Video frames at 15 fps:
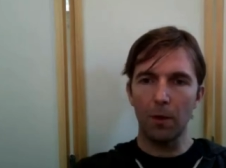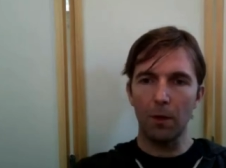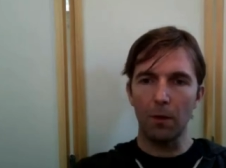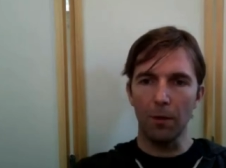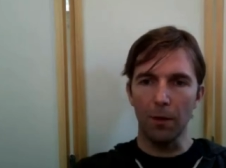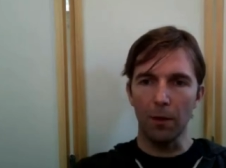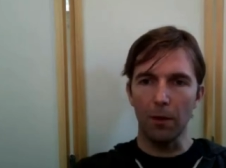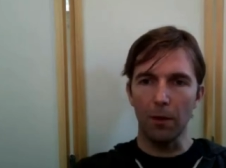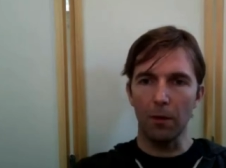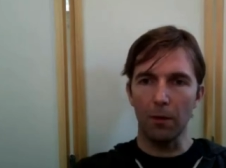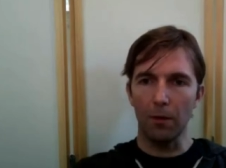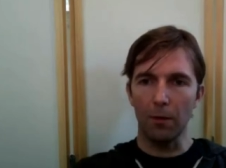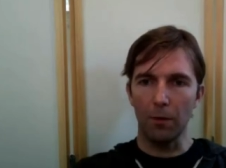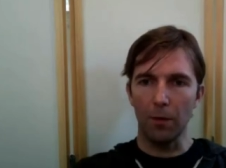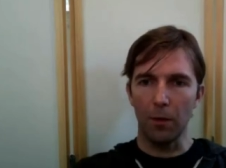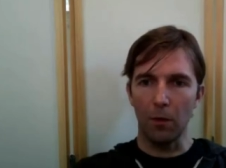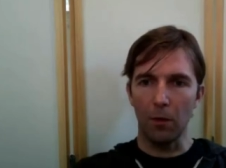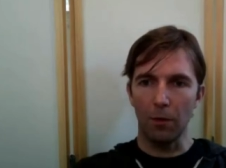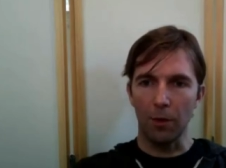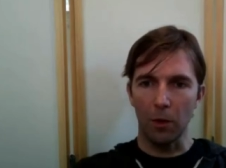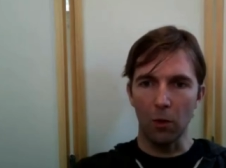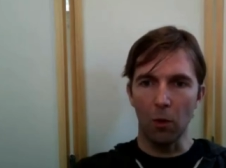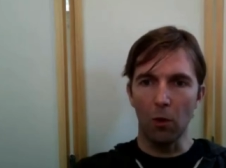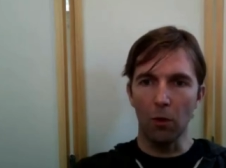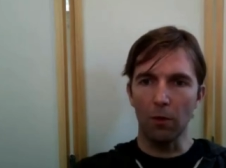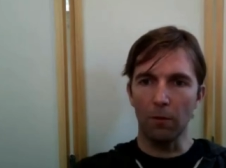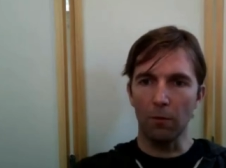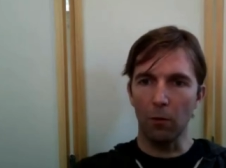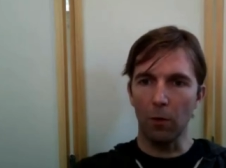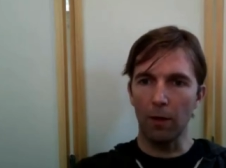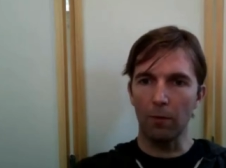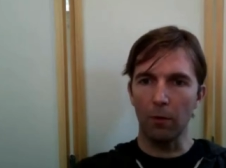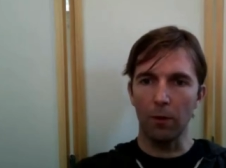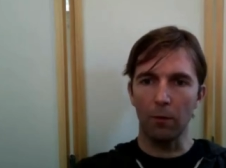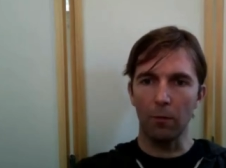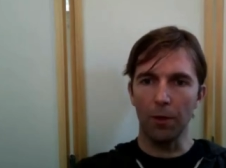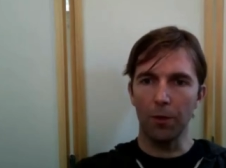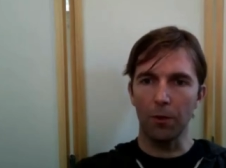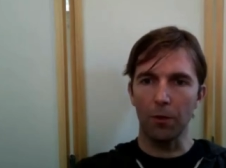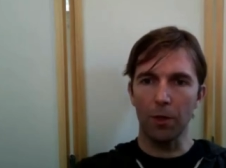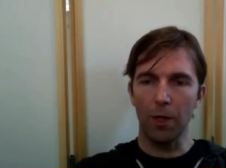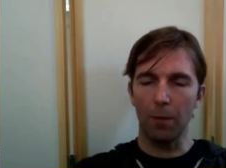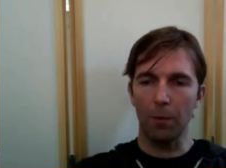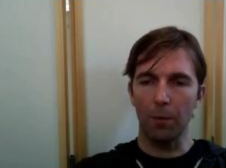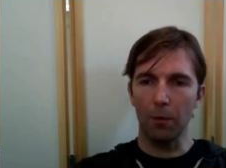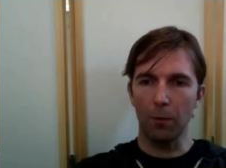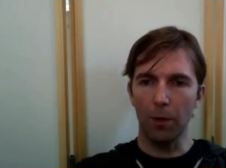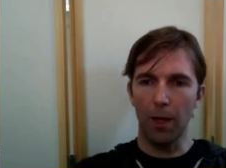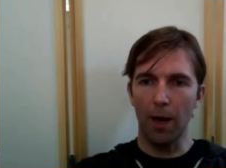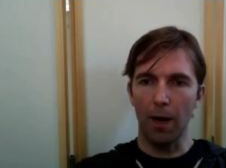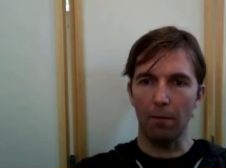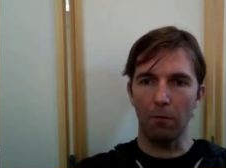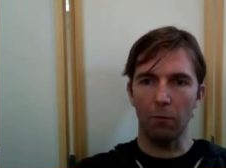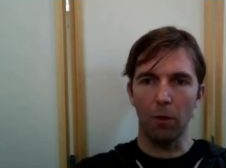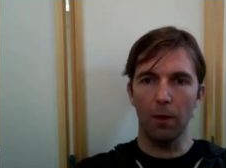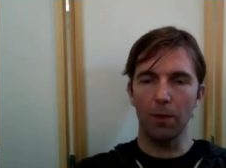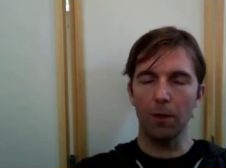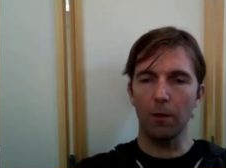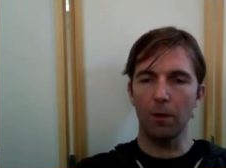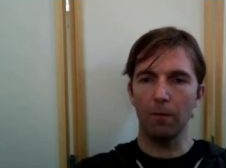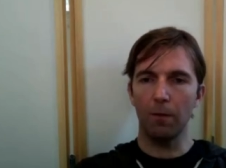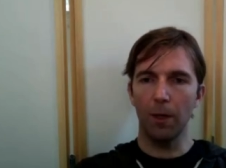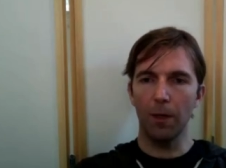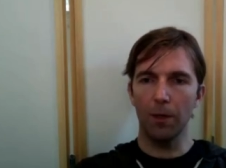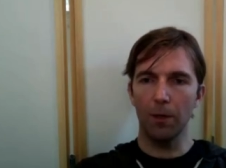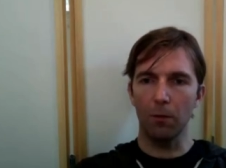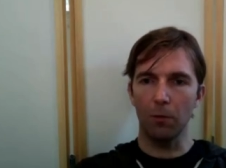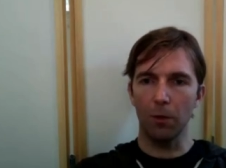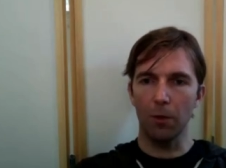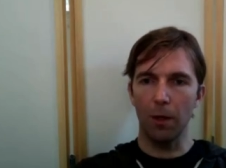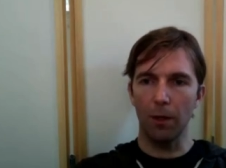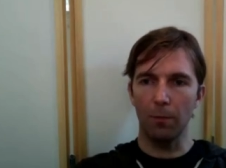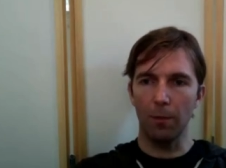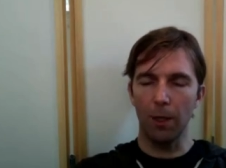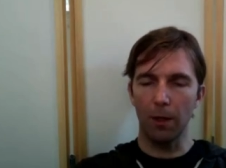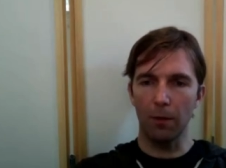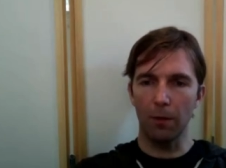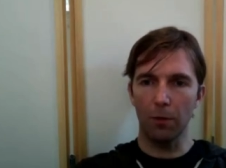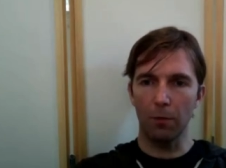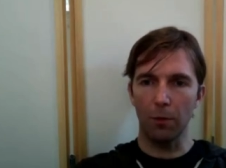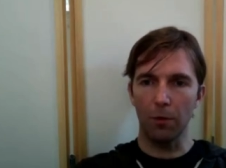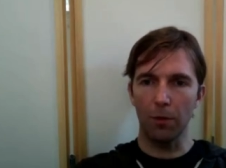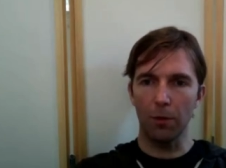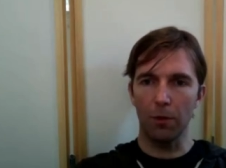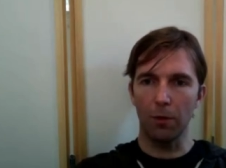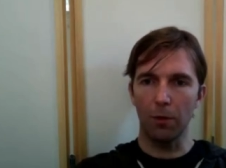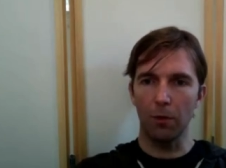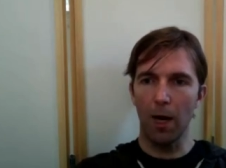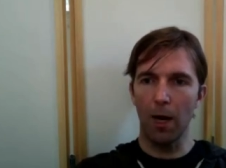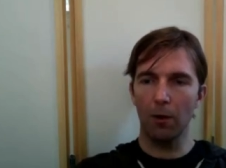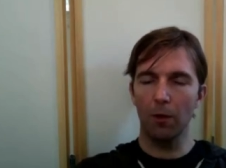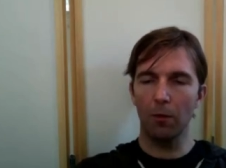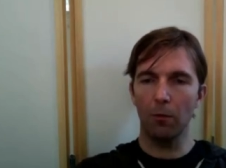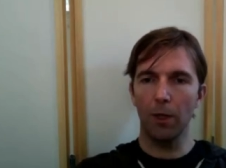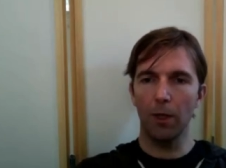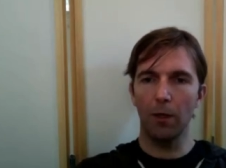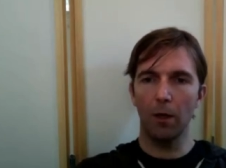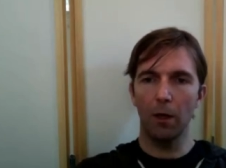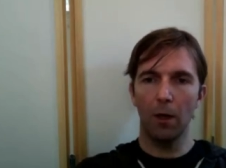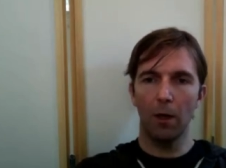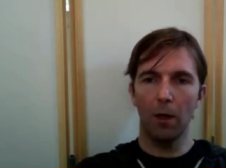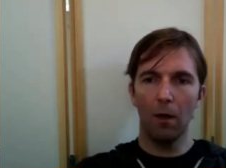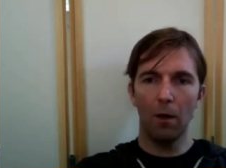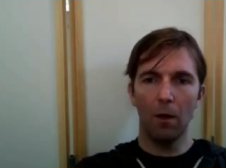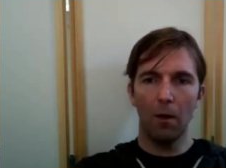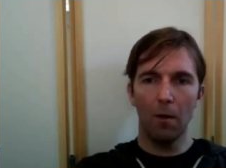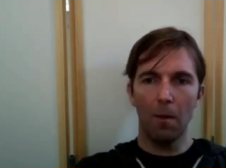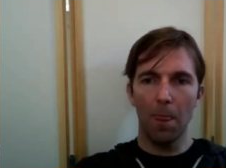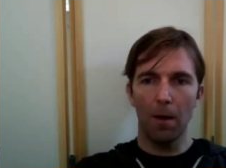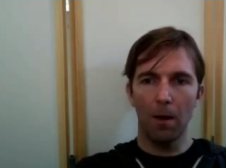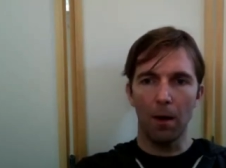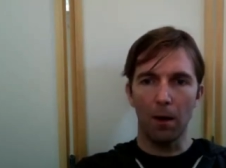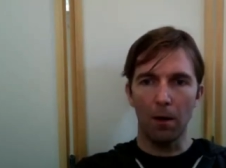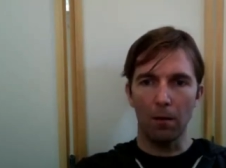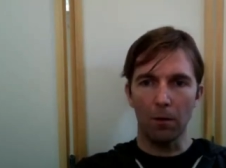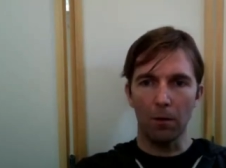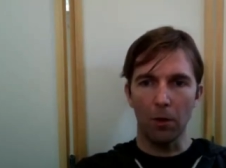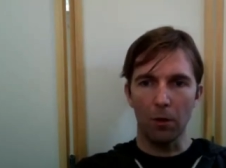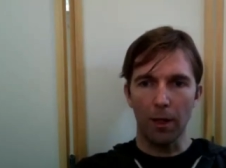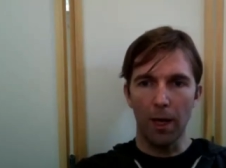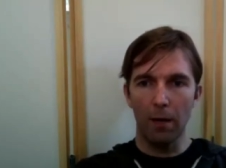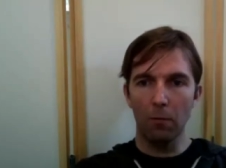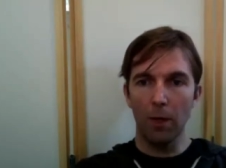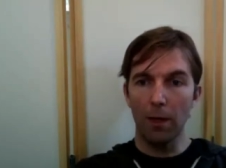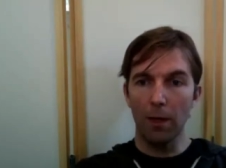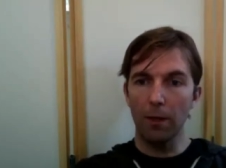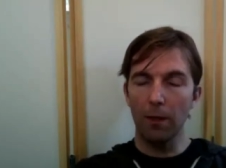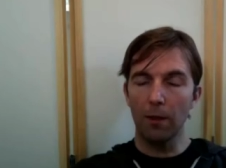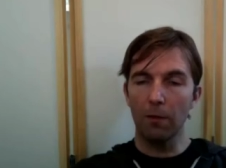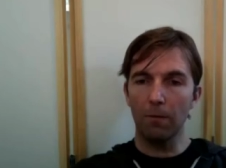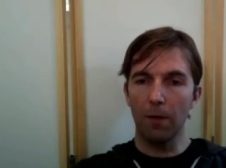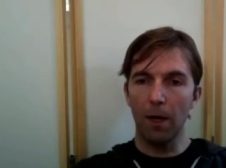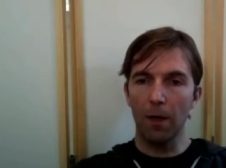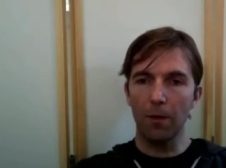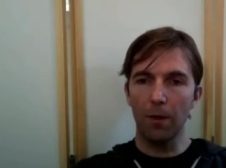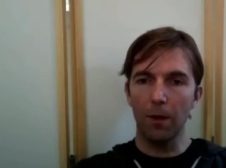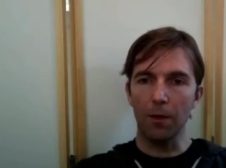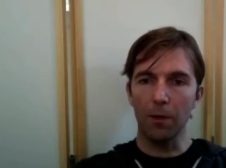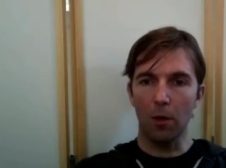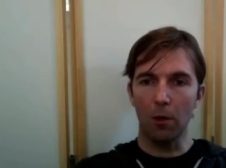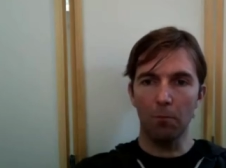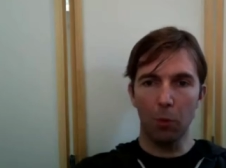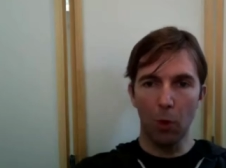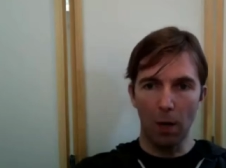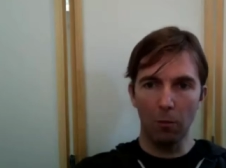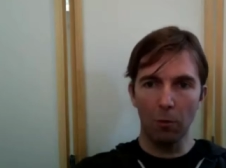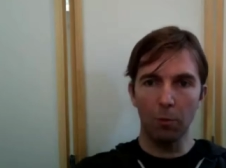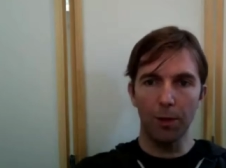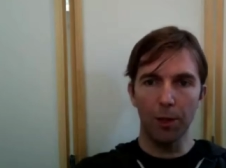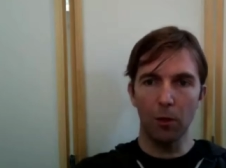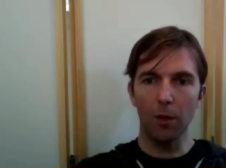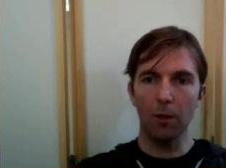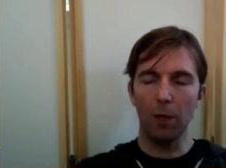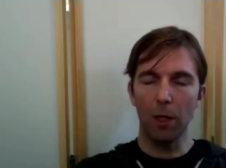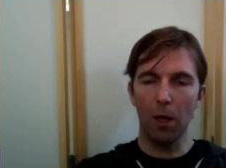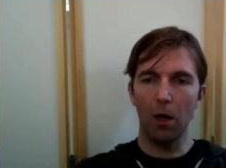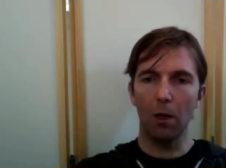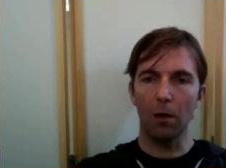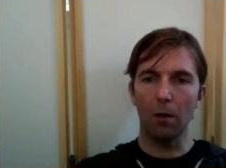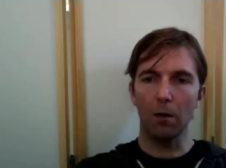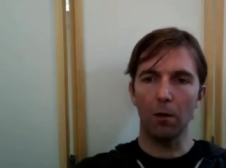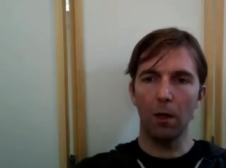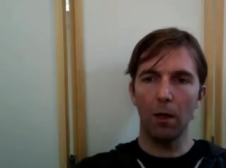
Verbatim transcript: the, the the goal of whatever the research topic we have. What is the device that we're trying to make supposed to do? How can we uh, you know, can we identify things that are probably going to be hard?